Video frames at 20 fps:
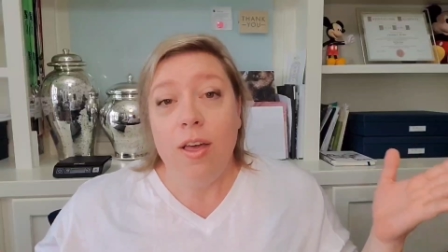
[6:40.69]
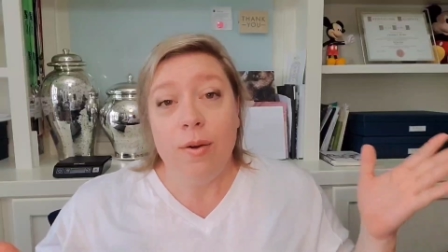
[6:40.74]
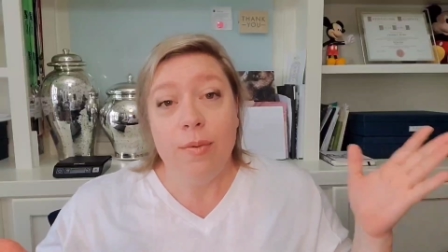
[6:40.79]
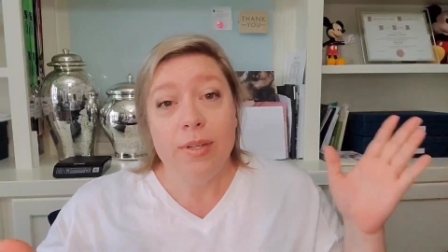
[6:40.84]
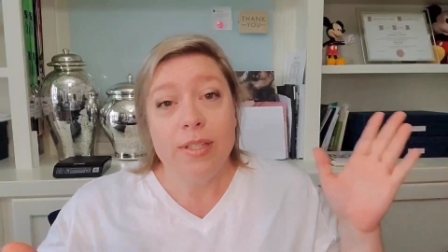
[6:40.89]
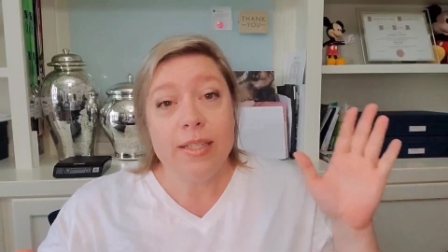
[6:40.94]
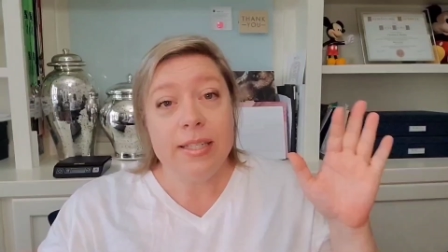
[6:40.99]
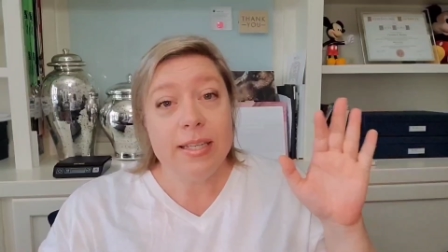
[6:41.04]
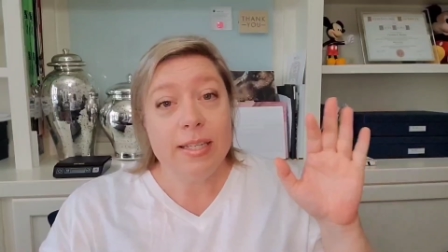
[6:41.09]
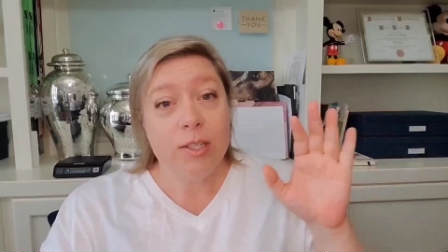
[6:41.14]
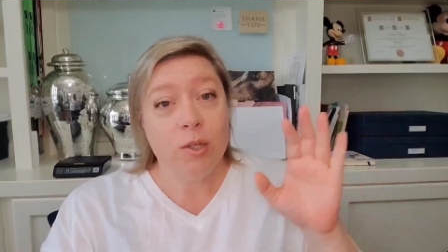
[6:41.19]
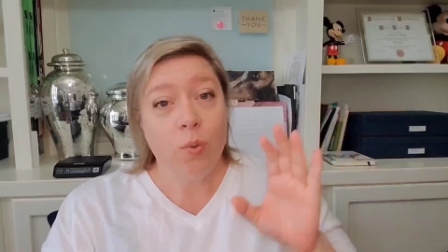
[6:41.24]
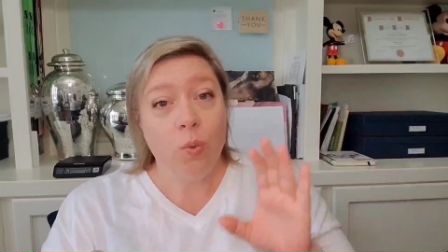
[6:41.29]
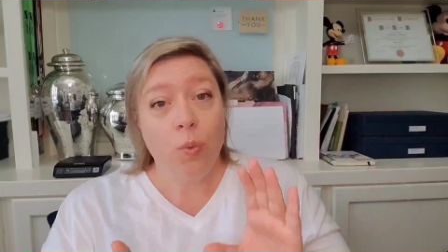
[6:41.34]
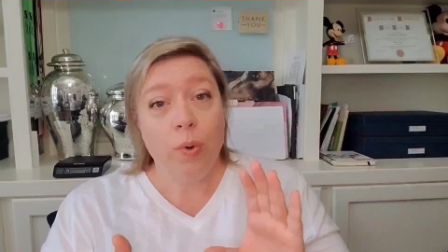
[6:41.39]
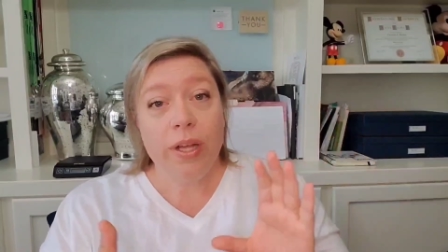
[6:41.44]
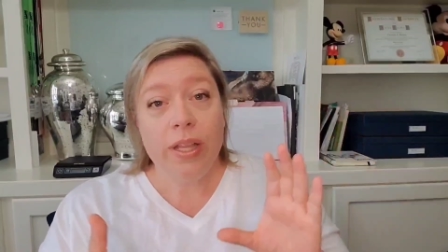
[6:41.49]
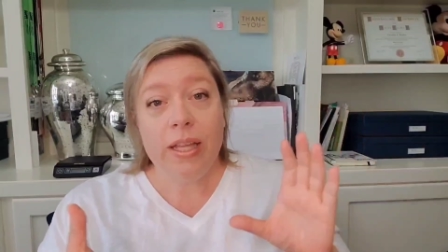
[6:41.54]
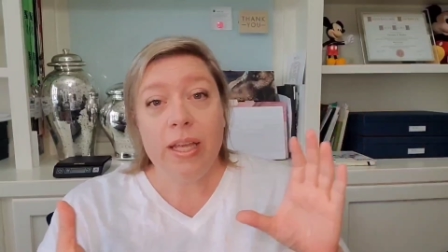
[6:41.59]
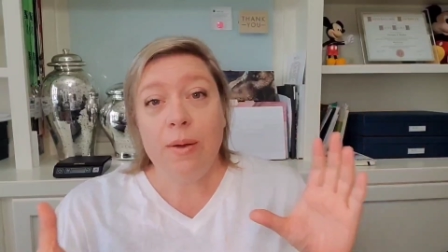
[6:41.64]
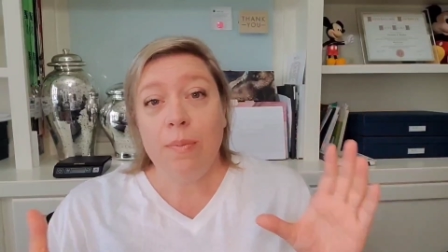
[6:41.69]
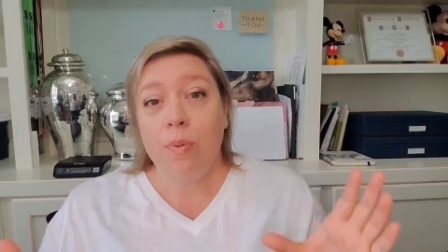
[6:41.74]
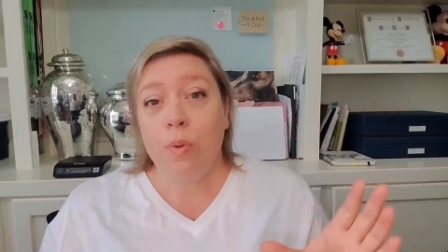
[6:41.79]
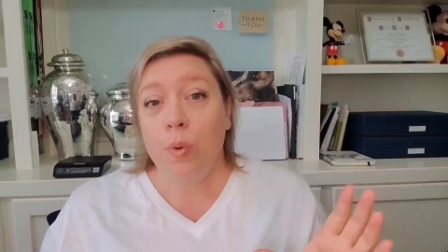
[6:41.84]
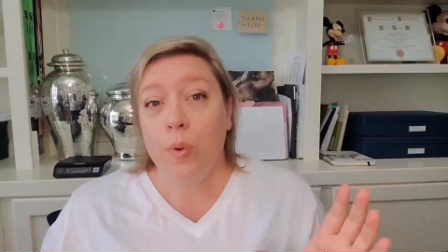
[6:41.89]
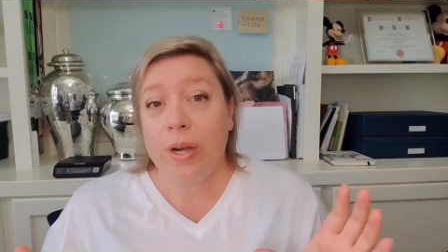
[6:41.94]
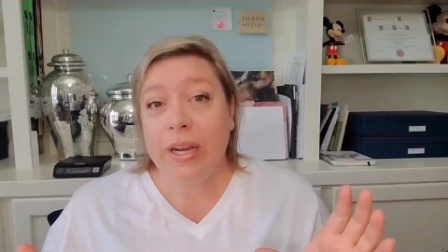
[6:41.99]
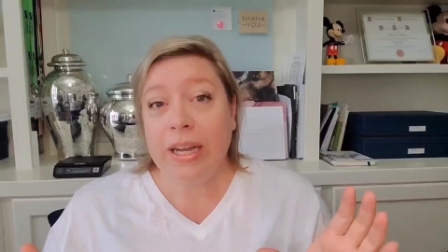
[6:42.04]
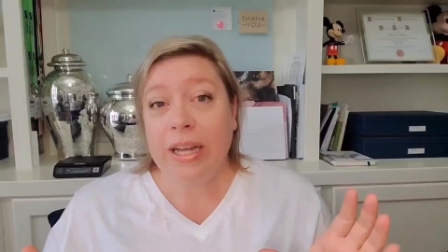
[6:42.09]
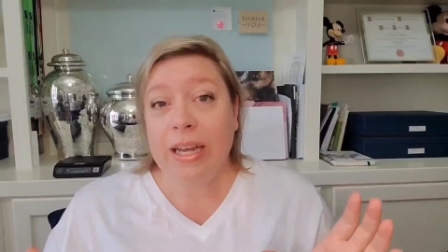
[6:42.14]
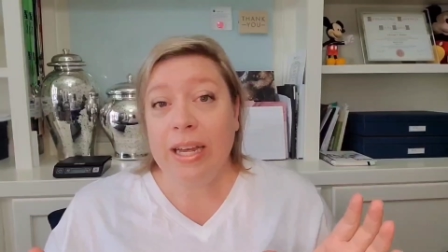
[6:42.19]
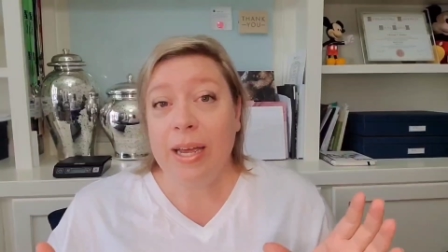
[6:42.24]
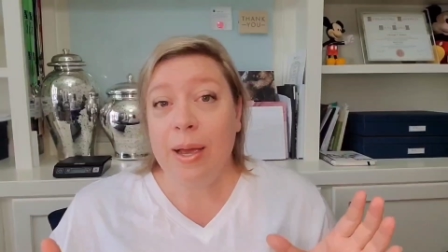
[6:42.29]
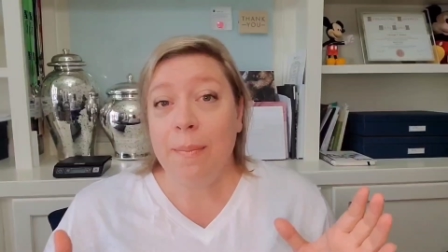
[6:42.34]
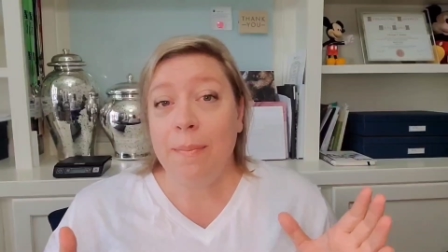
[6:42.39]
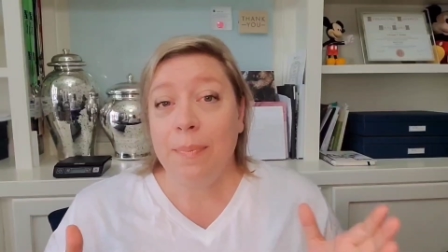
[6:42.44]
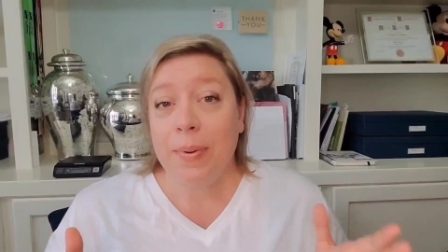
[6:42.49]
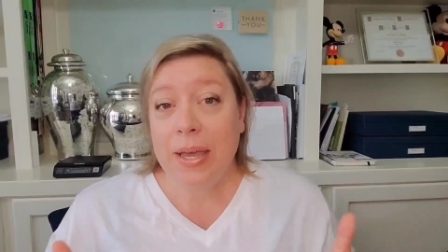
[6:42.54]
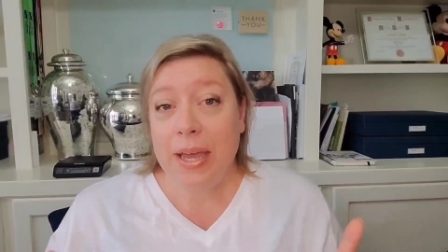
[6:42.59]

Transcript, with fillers: It was this really pretty